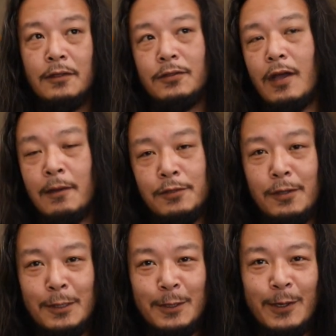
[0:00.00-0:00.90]
So I'm
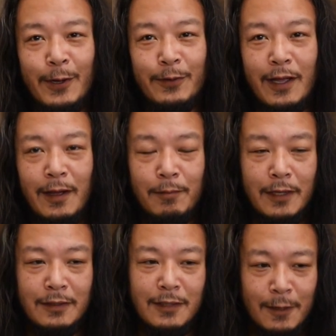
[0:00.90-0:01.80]
sure you know that by
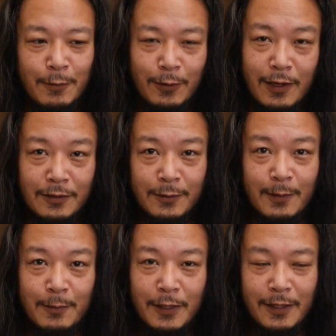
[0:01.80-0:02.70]
the time you got to
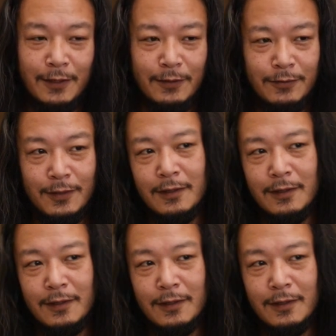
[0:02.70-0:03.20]
my videos,